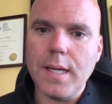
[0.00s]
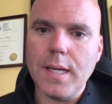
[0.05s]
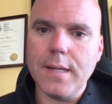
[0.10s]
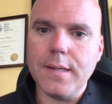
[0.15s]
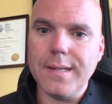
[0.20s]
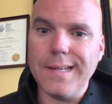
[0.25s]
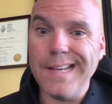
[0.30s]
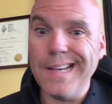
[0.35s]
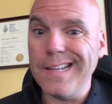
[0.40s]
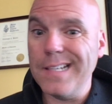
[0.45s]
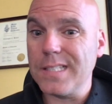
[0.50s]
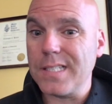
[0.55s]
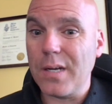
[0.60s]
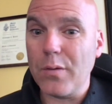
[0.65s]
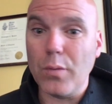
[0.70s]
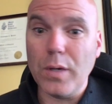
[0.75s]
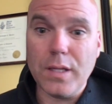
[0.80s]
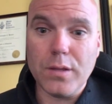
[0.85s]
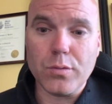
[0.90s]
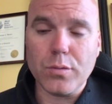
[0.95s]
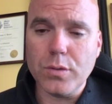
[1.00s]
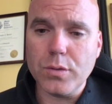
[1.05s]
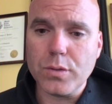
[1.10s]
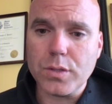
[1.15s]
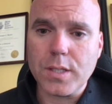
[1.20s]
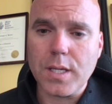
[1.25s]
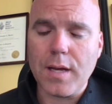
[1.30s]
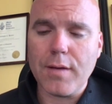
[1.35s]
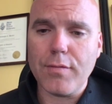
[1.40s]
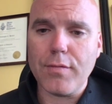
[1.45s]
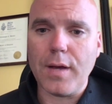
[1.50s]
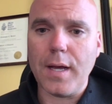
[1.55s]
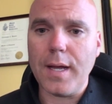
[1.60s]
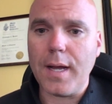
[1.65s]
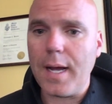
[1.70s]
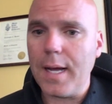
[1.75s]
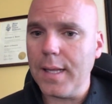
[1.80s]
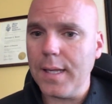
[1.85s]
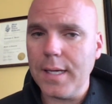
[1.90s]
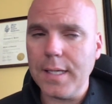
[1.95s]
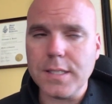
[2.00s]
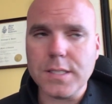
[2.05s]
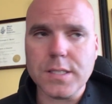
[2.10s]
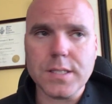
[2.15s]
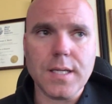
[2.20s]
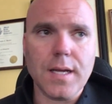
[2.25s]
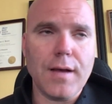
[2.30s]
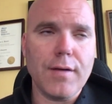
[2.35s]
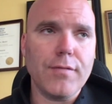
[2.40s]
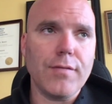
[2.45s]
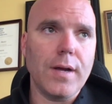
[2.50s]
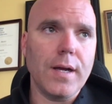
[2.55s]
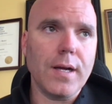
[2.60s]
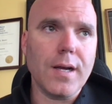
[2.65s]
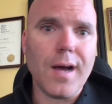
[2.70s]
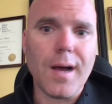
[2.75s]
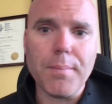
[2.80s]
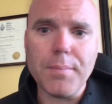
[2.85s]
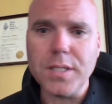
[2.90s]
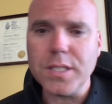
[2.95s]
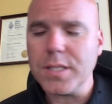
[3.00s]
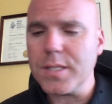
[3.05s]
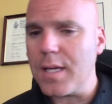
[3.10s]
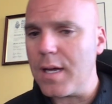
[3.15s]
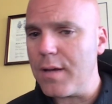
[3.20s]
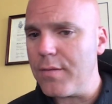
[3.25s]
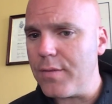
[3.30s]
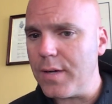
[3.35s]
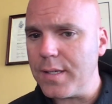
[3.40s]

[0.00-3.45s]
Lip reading: And again, as I read through stuff, I highlight stuff, I copy stuff,